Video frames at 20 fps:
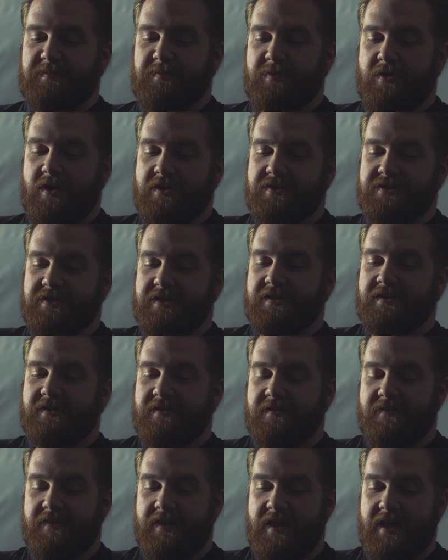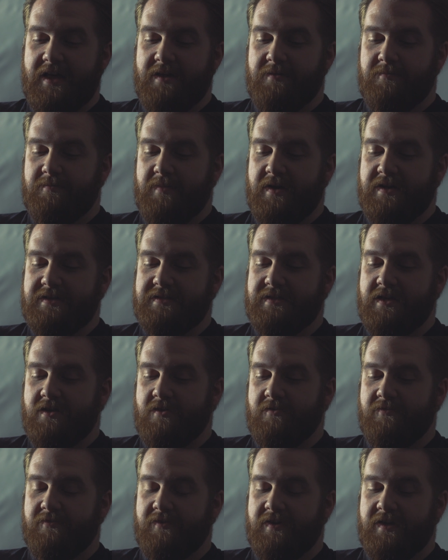a project that
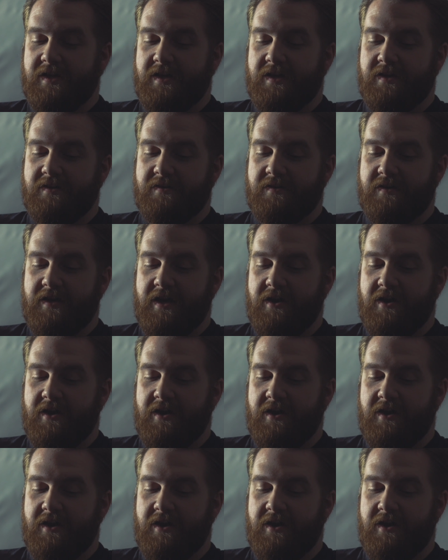myself and